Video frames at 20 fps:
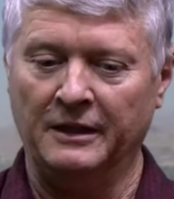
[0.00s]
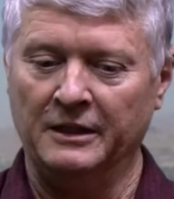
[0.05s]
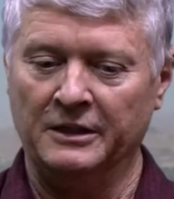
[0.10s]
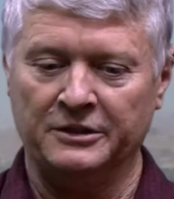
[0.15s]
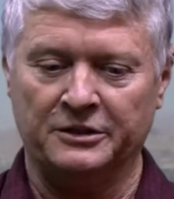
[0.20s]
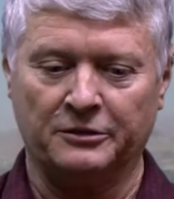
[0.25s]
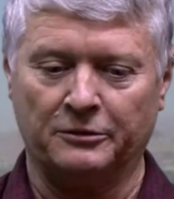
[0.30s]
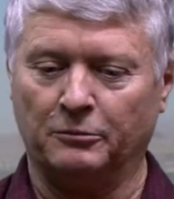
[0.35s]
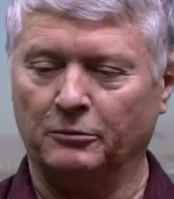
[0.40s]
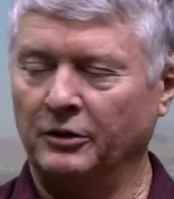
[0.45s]

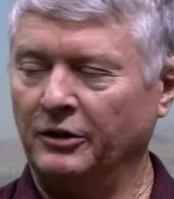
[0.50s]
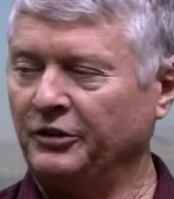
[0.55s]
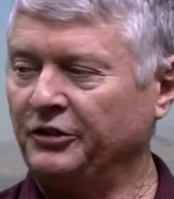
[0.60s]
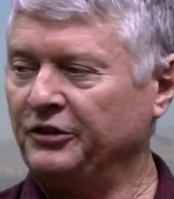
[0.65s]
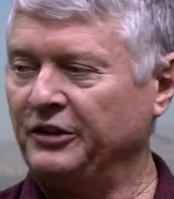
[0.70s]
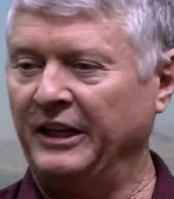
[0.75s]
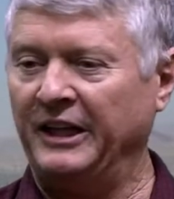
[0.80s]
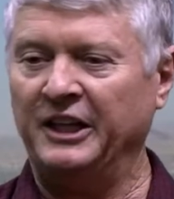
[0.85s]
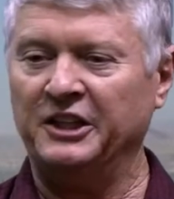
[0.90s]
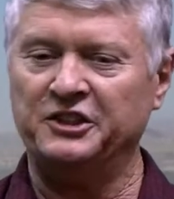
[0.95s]
She's the worst
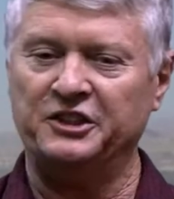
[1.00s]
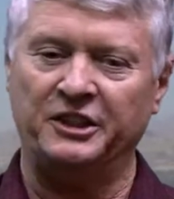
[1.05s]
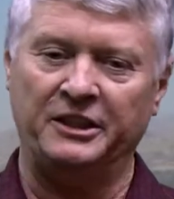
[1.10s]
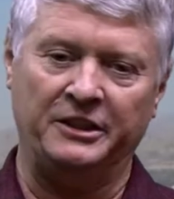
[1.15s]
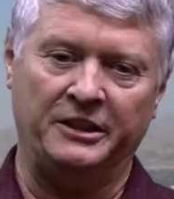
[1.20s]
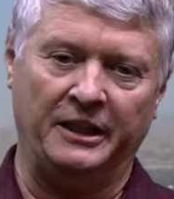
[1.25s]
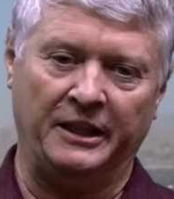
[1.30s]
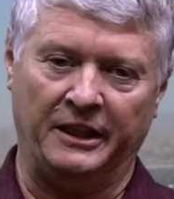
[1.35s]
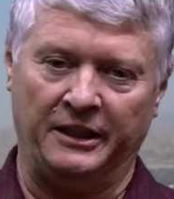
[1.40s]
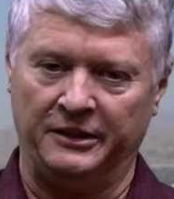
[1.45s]
tenant. She
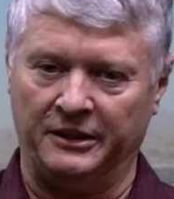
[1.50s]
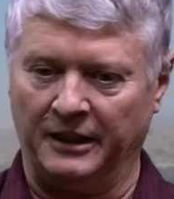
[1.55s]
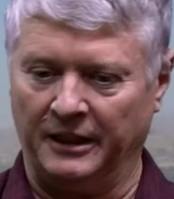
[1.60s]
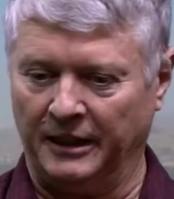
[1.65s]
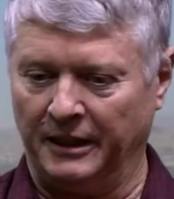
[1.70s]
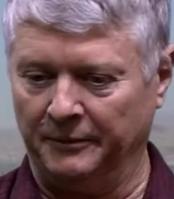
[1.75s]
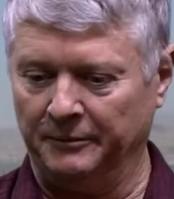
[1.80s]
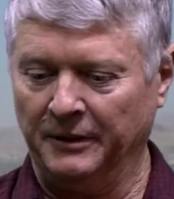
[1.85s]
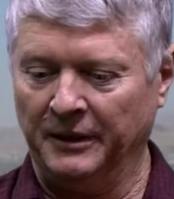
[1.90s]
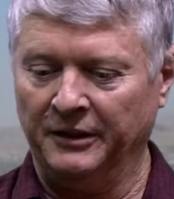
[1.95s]
did
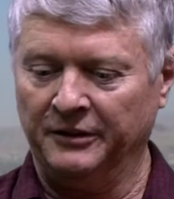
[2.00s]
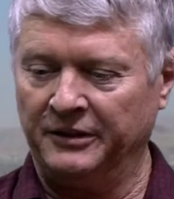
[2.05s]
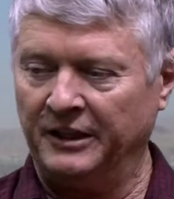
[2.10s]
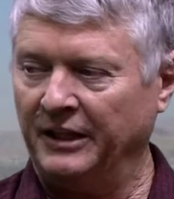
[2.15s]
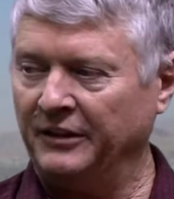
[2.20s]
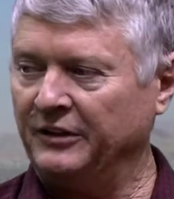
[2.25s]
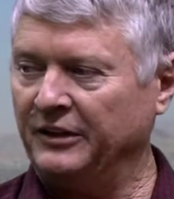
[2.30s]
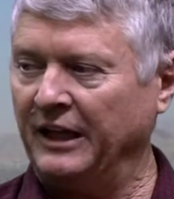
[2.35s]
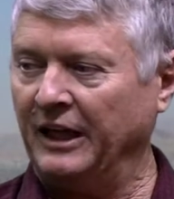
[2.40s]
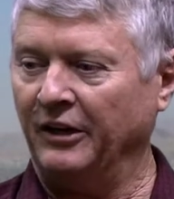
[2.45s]

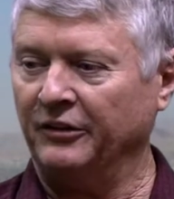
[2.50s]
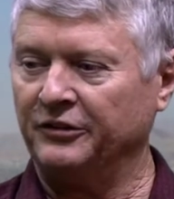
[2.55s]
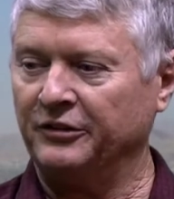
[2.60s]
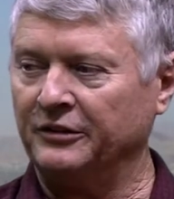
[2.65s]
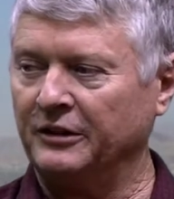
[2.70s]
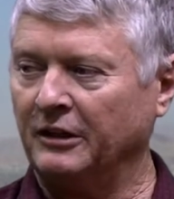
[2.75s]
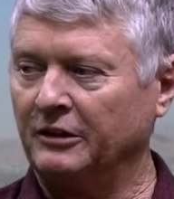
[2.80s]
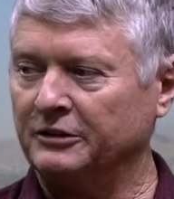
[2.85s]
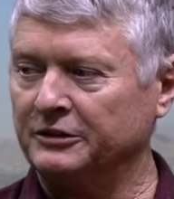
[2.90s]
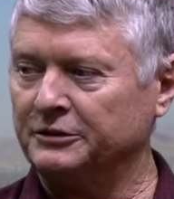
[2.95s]

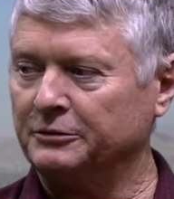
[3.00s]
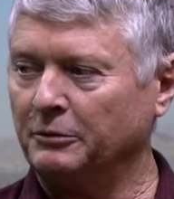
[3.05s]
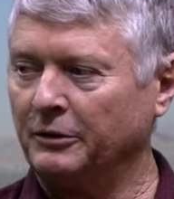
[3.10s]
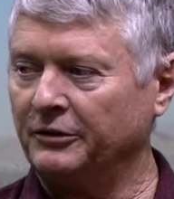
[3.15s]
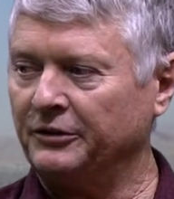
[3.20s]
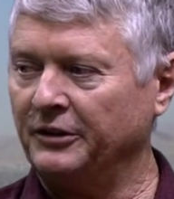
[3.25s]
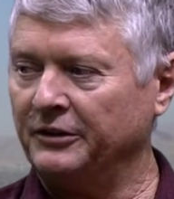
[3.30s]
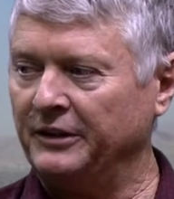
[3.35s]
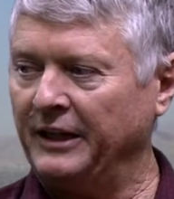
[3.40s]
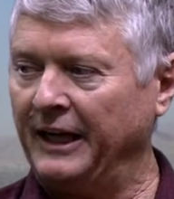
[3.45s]
$10,000 worth
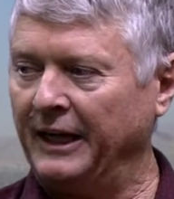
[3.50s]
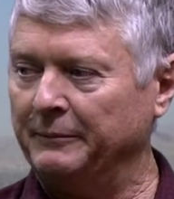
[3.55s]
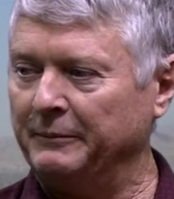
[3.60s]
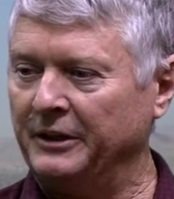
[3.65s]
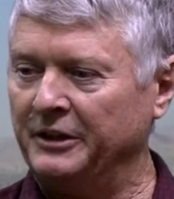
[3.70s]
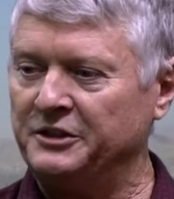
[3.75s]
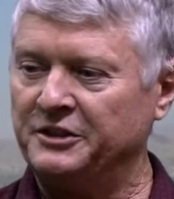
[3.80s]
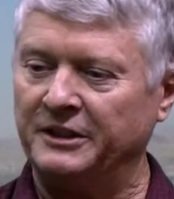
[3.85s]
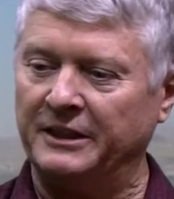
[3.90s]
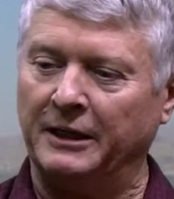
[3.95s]
of
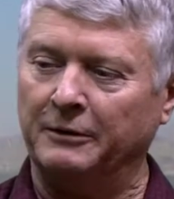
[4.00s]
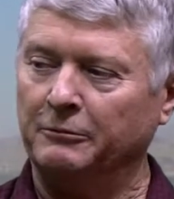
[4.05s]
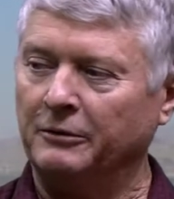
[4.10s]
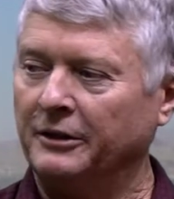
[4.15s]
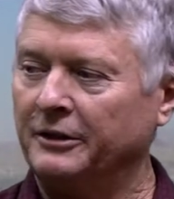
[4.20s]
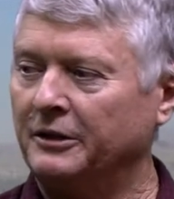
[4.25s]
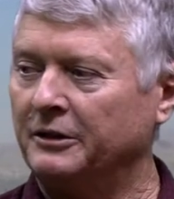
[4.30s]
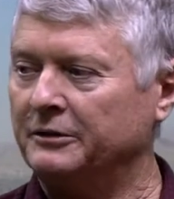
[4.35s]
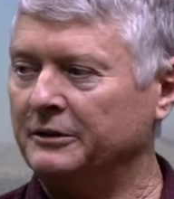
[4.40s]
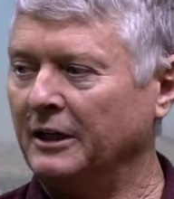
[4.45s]
damage, and I
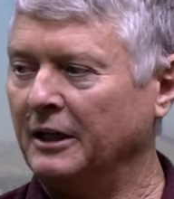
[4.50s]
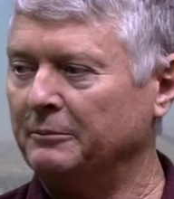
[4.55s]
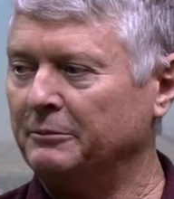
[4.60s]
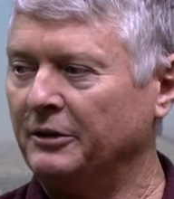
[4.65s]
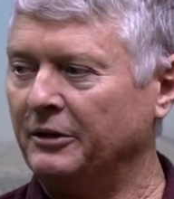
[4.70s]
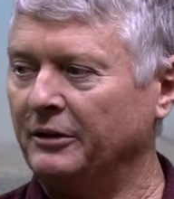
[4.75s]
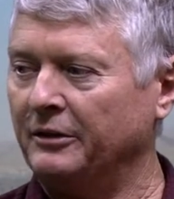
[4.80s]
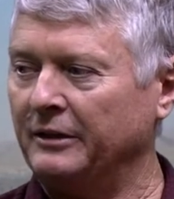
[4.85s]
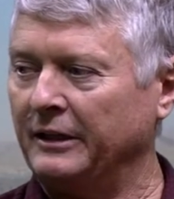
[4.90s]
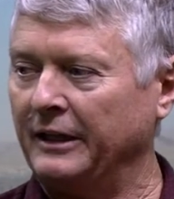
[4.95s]
want her
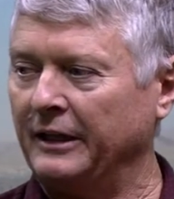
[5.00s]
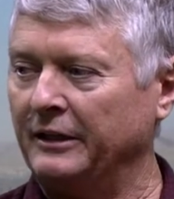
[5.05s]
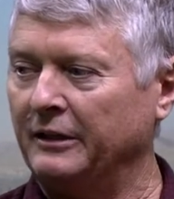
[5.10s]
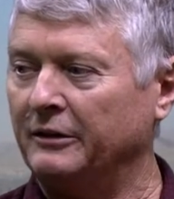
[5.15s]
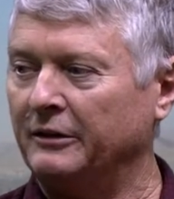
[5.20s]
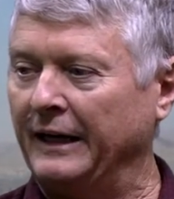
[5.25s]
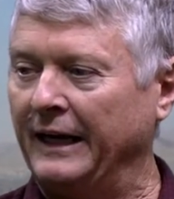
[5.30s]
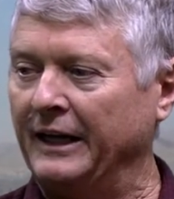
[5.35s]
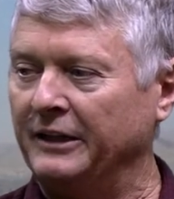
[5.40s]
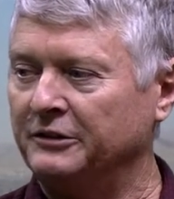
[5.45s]
number and
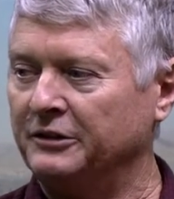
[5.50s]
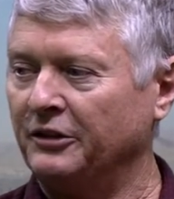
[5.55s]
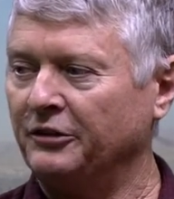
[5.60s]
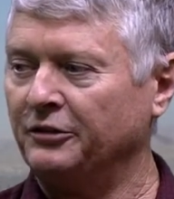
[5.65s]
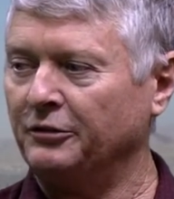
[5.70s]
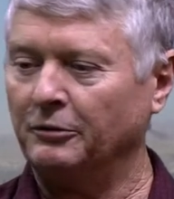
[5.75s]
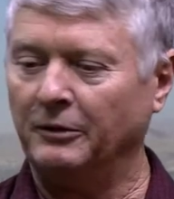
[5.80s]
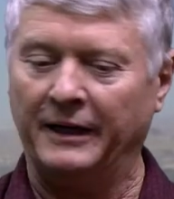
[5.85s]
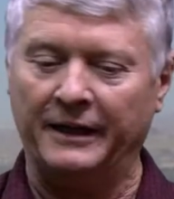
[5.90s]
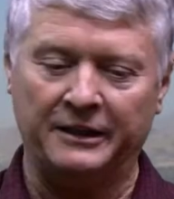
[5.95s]
her address
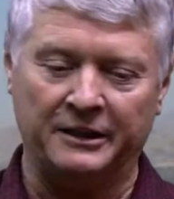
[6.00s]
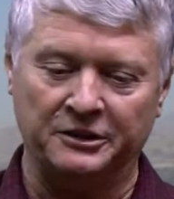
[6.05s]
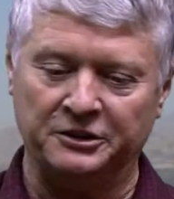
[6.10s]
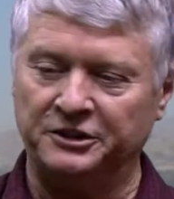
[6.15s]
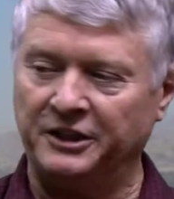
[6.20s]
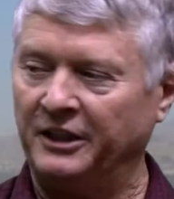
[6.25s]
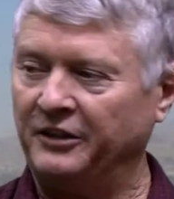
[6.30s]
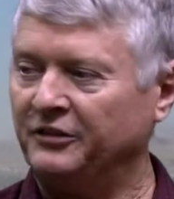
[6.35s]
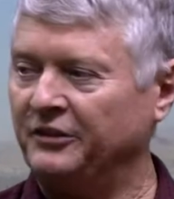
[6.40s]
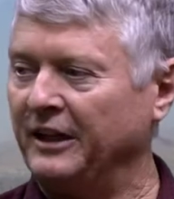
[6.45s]
so I can
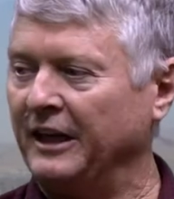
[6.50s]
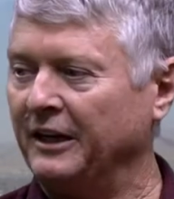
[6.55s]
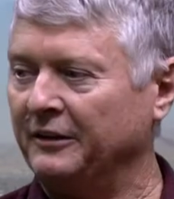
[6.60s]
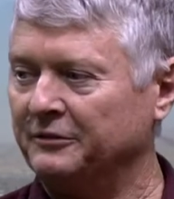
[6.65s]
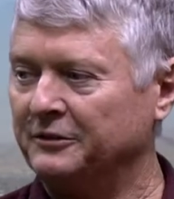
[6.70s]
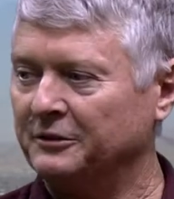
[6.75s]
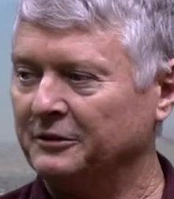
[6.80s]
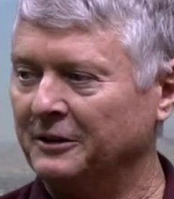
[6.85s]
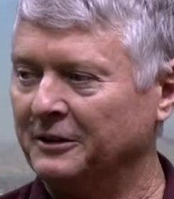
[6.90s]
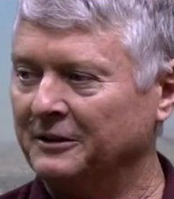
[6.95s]
chase
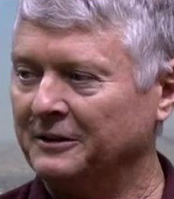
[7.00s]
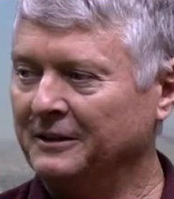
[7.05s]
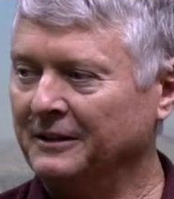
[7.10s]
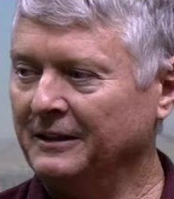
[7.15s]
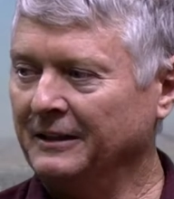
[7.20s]
after her.